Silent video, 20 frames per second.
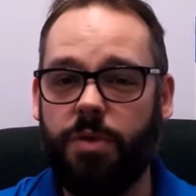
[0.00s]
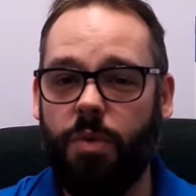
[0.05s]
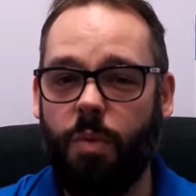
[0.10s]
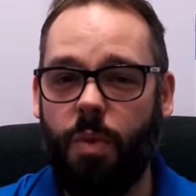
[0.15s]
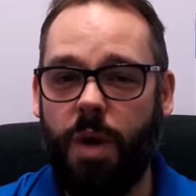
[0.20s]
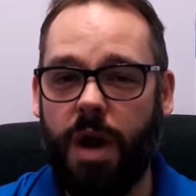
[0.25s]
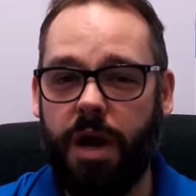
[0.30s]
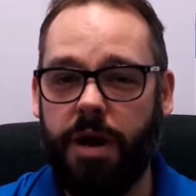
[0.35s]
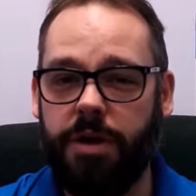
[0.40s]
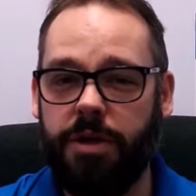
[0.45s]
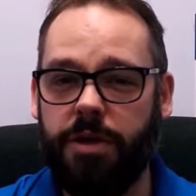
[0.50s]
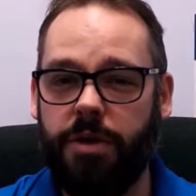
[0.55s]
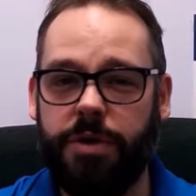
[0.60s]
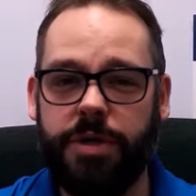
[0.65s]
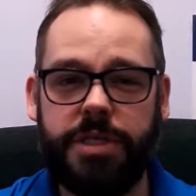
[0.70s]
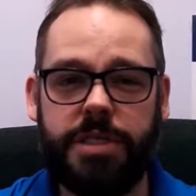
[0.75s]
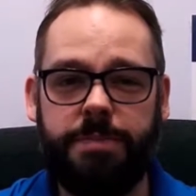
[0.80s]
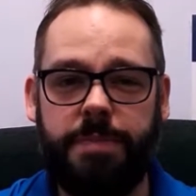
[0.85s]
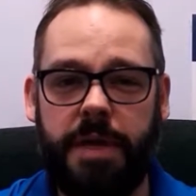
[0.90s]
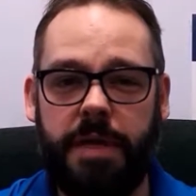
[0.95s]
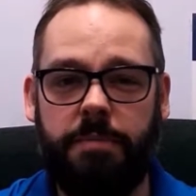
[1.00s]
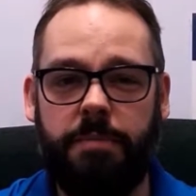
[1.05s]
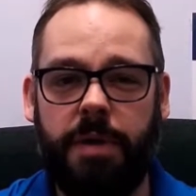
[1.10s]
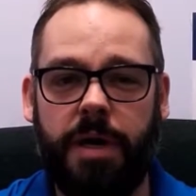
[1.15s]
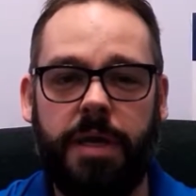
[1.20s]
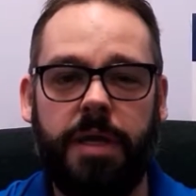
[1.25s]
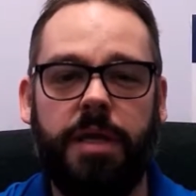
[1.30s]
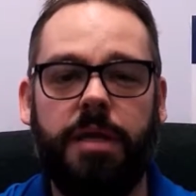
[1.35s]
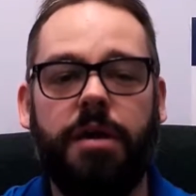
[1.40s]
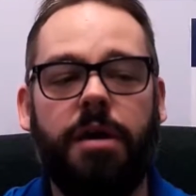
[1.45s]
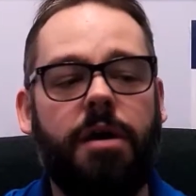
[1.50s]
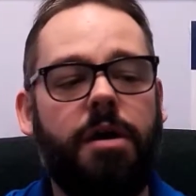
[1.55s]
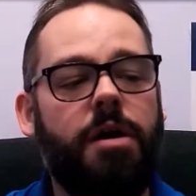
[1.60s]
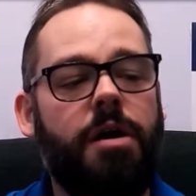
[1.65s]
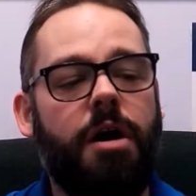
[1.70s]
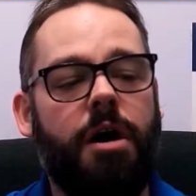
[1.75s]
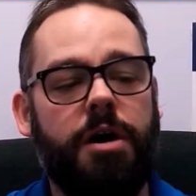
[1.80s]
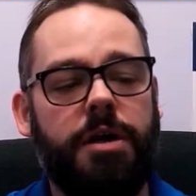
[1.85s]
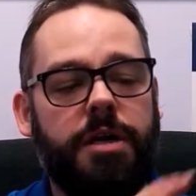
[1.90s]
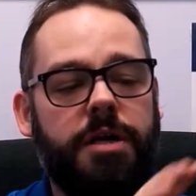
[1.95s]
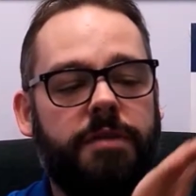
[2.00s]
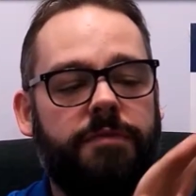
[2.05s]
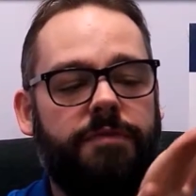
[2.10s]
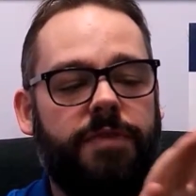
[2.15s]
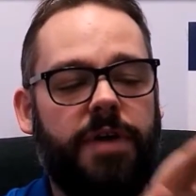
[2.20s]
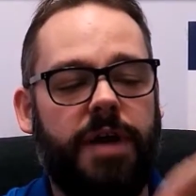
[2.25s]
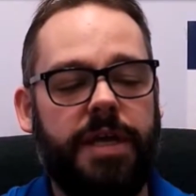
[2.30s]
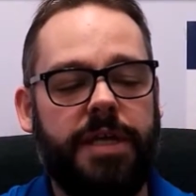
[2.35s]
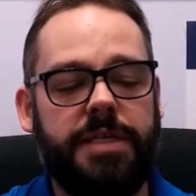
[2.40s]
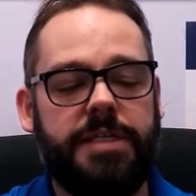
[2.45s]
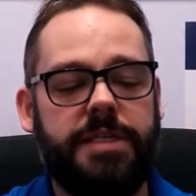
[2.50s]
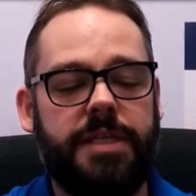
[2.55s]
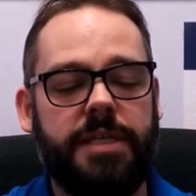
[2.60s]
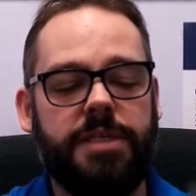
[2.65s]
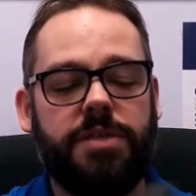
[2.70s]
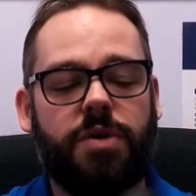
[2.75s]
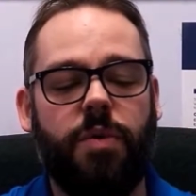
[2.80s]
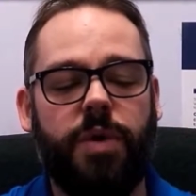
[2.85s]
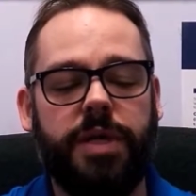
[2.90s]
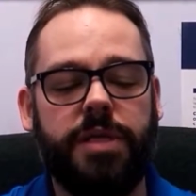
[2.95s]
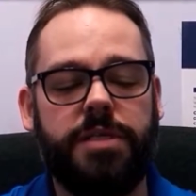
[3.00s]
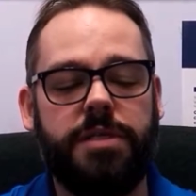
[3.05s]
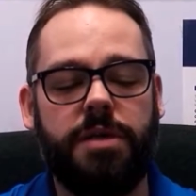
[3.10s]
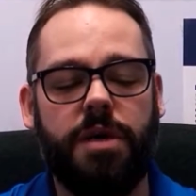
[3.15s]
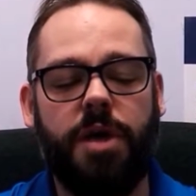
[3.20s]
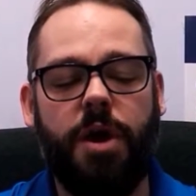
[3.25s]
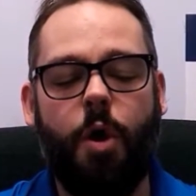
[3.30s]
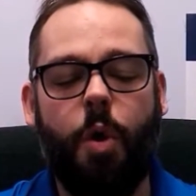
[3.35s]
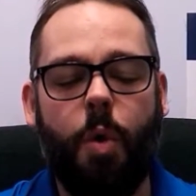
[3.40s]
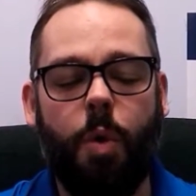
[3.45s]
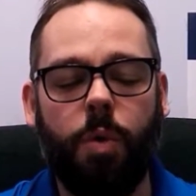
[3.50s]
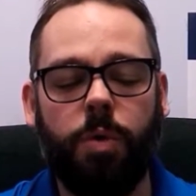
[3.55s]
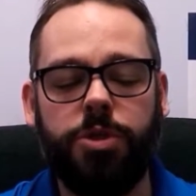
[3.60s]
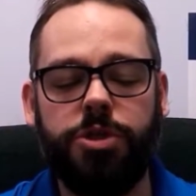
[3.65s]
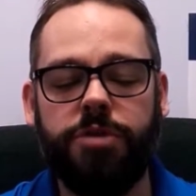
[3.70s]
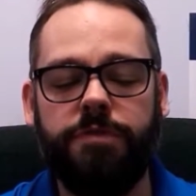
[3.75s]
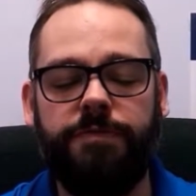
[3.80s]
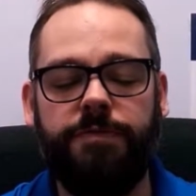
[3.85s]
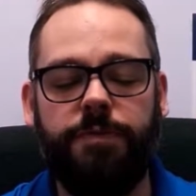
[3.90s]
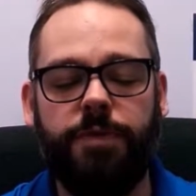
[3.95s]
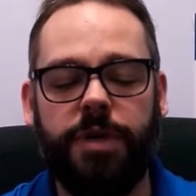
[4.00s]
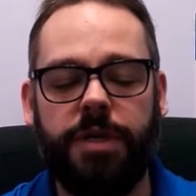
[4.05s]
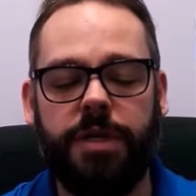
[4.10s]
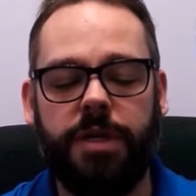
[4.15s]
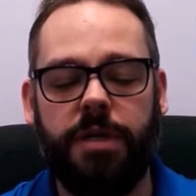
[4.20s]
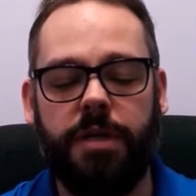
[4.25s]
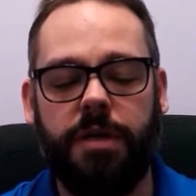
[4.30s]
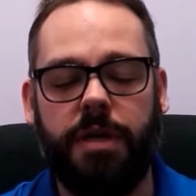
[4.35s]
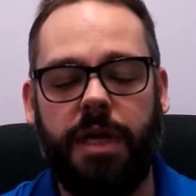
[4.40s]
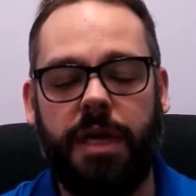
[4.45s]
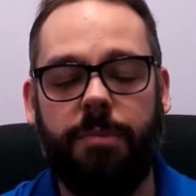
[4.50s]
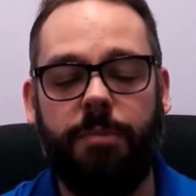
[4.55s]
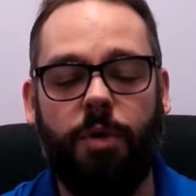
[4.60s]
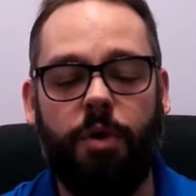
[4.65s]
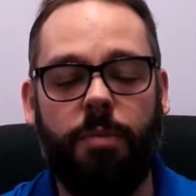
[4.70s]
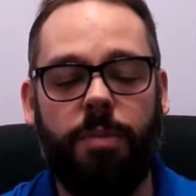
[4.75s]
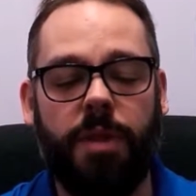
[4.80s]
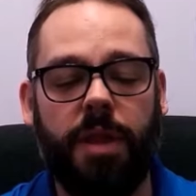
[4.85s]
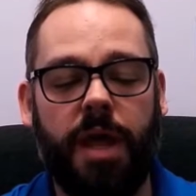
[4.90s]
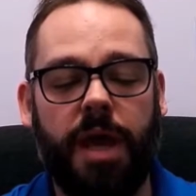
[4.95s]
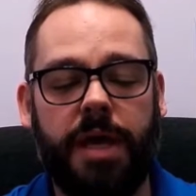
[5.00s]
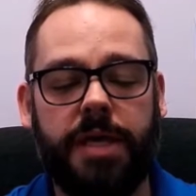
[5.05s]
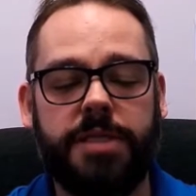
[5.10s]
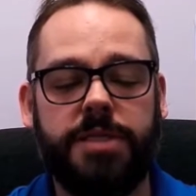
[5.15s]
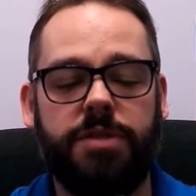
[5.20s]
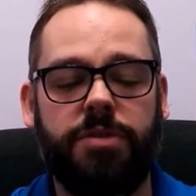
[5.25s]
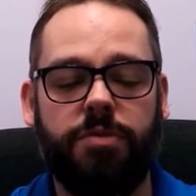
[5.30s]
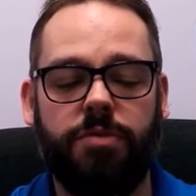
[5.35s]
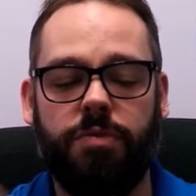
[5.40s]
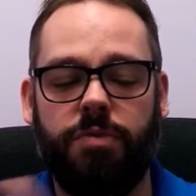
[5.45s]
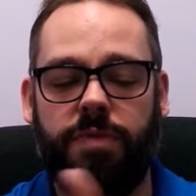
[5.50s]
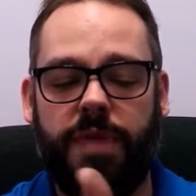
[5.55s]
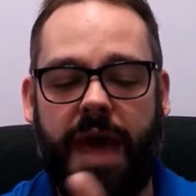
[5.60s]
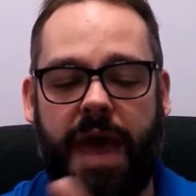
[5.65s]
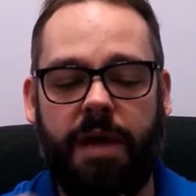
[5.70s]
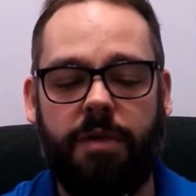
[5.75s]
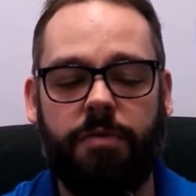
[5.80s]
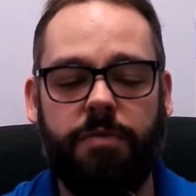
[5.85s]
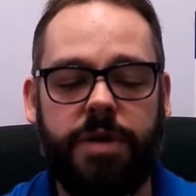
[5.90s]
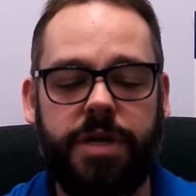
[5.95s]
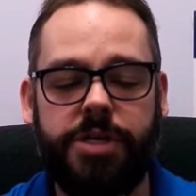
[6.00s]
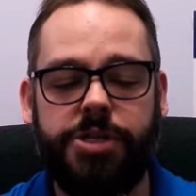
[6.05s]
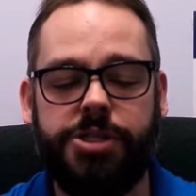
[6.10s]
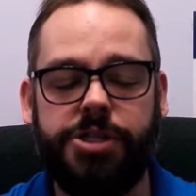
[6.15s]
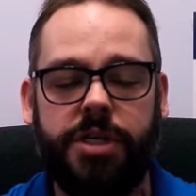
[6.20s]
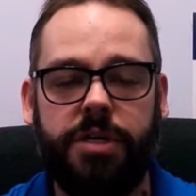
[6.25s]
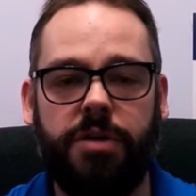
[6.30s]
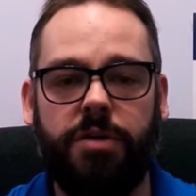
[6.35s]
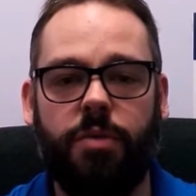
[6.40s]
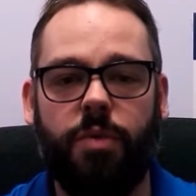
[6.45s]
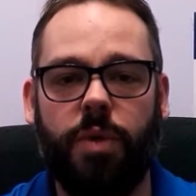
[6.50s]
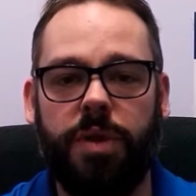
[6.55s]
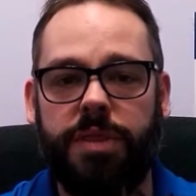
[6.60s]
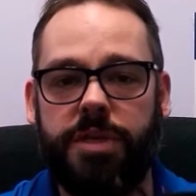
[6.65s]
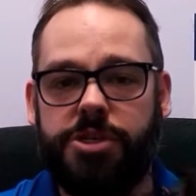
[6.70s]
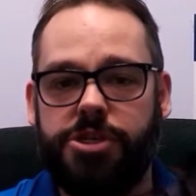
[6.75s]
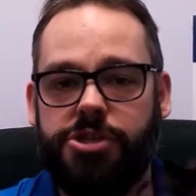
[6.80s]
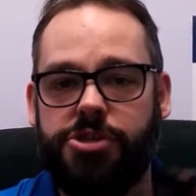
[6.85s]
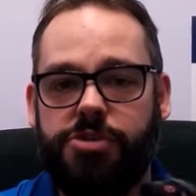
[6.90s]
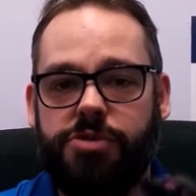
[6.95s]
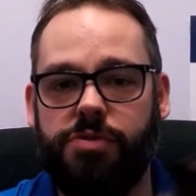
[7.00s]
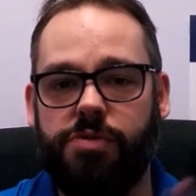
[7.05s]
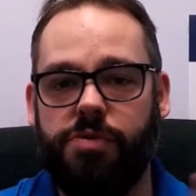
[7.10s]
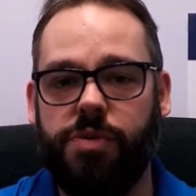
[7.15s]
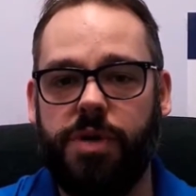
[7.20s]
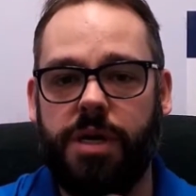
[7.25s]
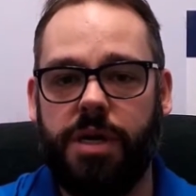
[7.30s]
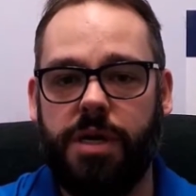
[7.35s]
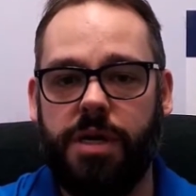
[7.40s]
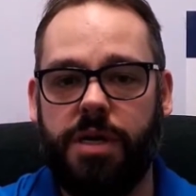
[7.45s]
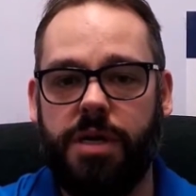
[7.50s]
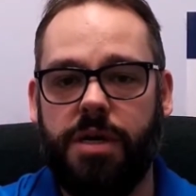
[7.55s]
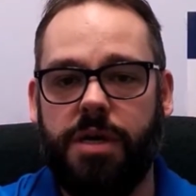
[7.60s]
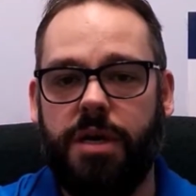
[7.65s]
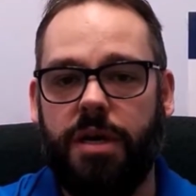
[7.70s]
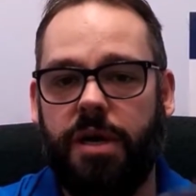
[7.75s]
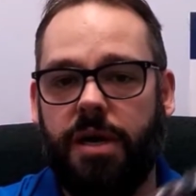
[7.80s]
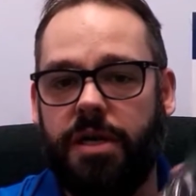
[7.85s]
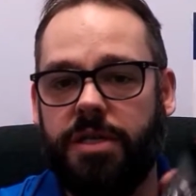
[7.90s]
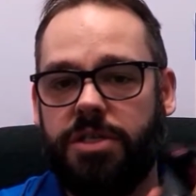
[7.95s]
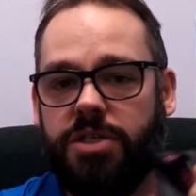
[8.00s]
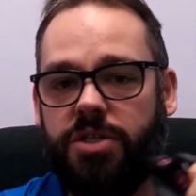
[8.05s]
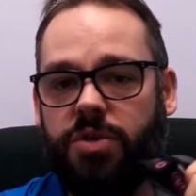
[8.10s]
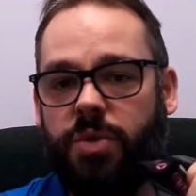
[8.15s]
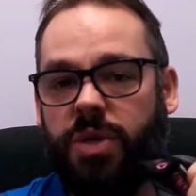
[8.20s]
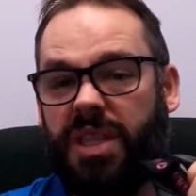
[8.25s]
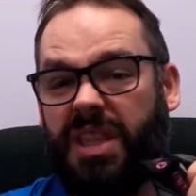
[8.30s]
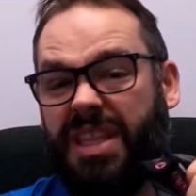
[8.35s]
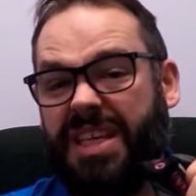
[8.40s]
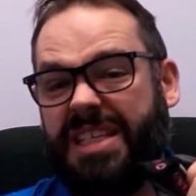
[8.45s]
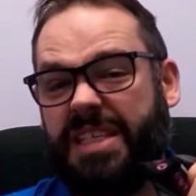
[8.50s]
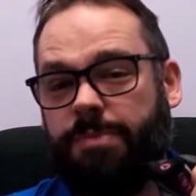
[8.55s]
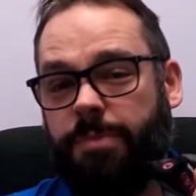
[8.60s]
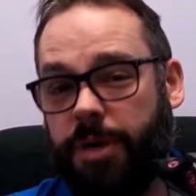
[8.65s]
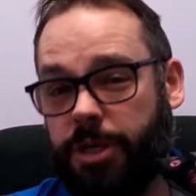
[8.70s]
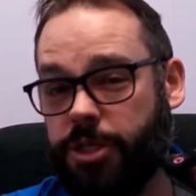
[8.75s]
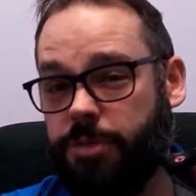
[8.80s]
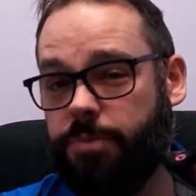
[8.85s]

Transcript: So why are you going to spend money on a device that's going to hold your foot immobilized through that region when the shoe is doing this